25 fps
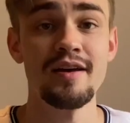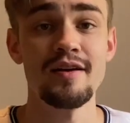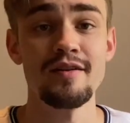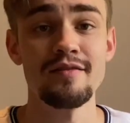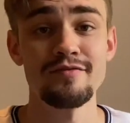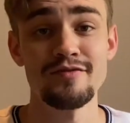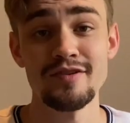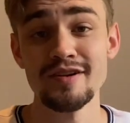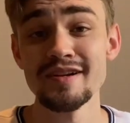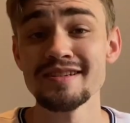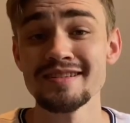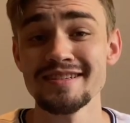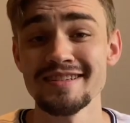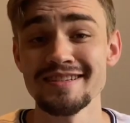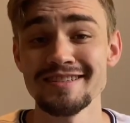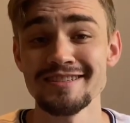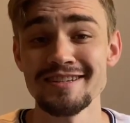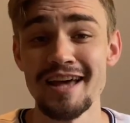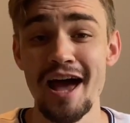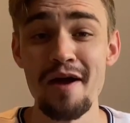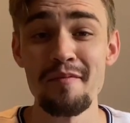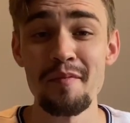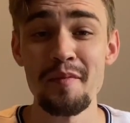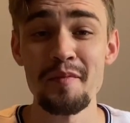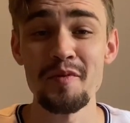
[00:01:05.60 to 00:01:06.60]
For instance,
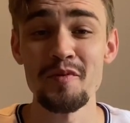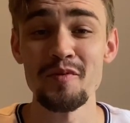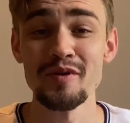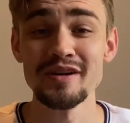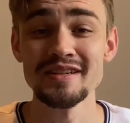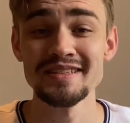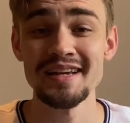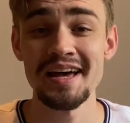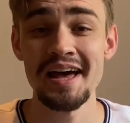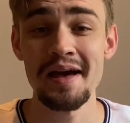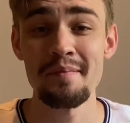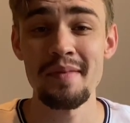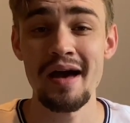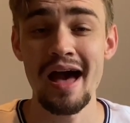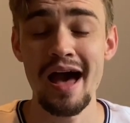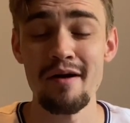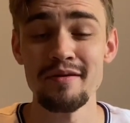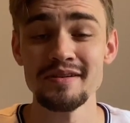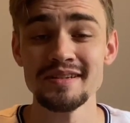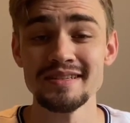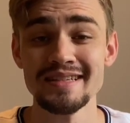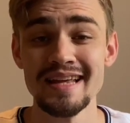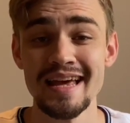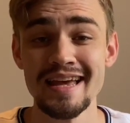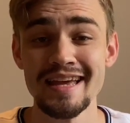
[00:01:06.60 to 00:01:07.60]
I remember one time I
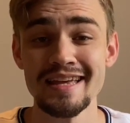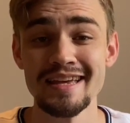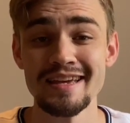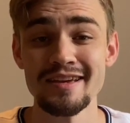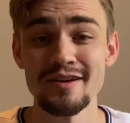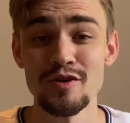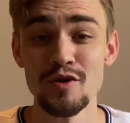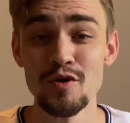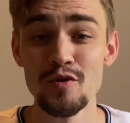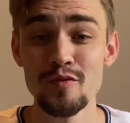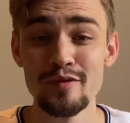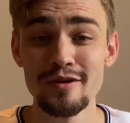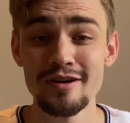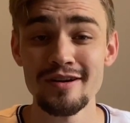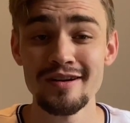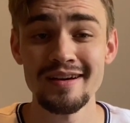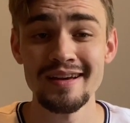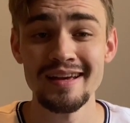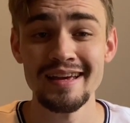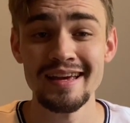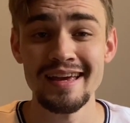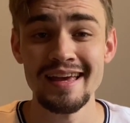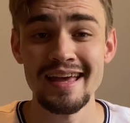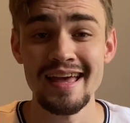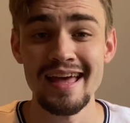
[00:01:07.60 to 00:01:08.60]
was taking an Uber,
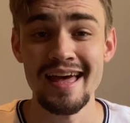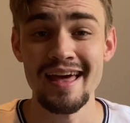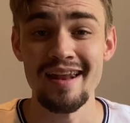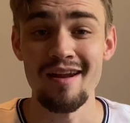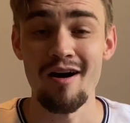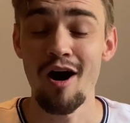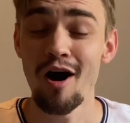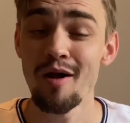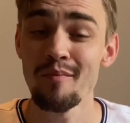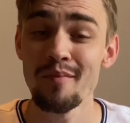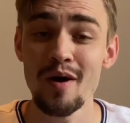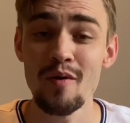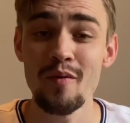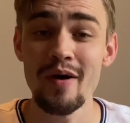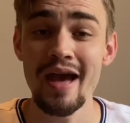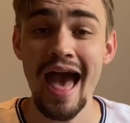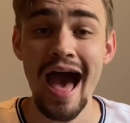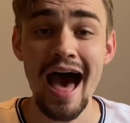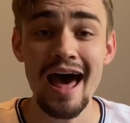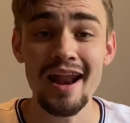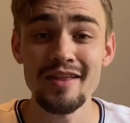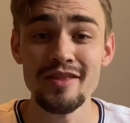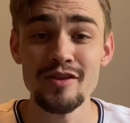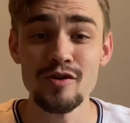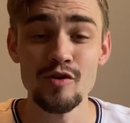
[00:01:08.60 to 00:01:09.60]
and on my way
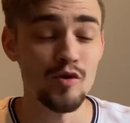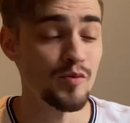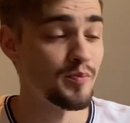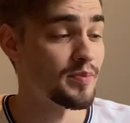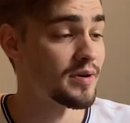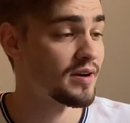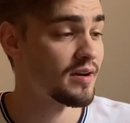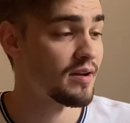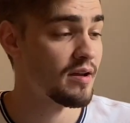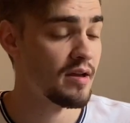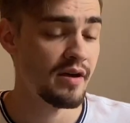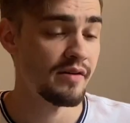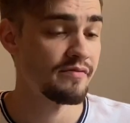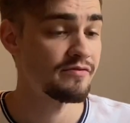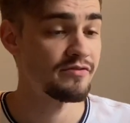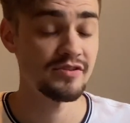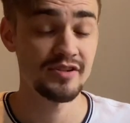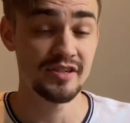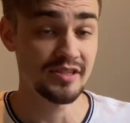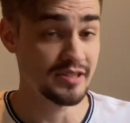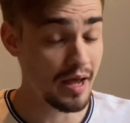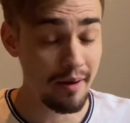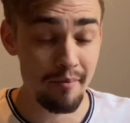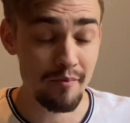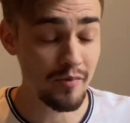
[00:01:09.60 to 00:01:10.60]
out of the Uber, for
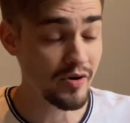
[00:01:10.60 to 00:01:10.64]
some